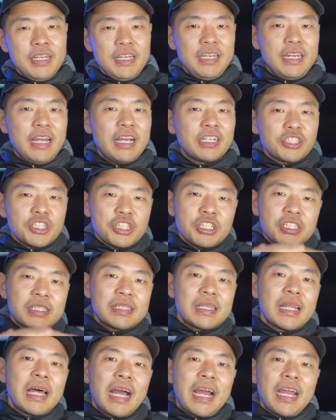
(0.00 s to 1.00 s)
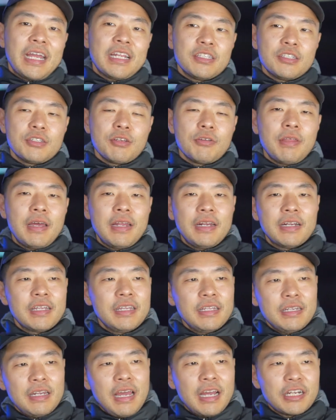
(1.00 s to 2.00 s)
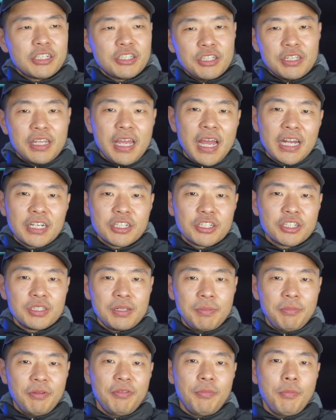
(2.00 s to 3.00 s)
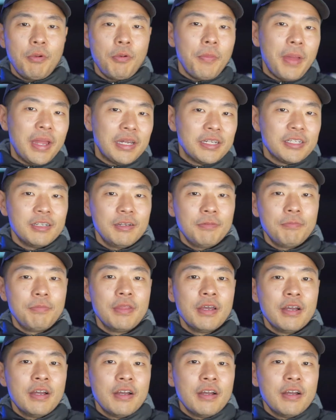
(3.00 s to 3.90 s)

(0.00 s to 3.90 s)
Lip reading: It actually slides so that it can actually catch some of the momentum